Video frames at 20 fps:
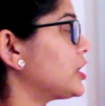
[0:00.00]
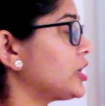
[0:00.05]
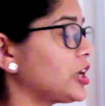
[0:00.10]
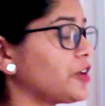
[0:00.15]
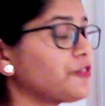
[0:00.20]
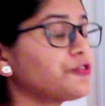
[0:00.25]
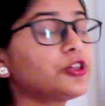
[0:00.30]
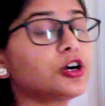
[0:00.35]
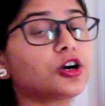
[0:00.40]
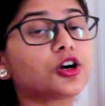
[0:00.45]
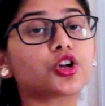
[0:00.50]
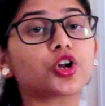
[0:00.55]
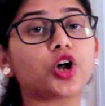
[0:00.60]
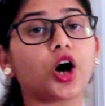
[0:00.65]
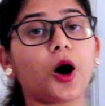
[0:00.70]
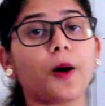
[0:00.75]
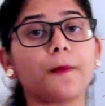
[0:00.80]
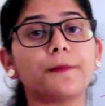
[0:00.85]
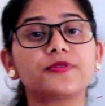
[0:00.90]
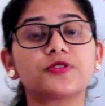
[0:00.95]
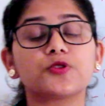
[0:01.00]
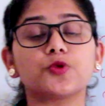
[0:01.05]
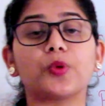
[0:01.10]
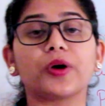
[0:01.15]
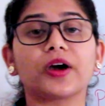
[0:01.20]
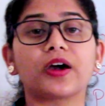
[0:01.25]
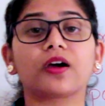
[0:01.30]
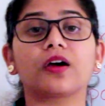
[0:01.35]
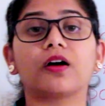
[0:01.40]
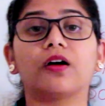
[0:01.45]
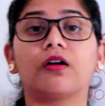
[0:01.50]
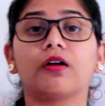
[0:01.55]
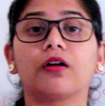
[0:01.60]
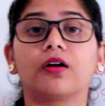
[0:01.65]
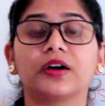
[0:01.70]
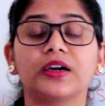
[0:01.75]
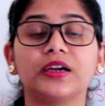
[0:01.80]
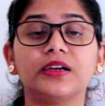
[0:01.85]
if the crops were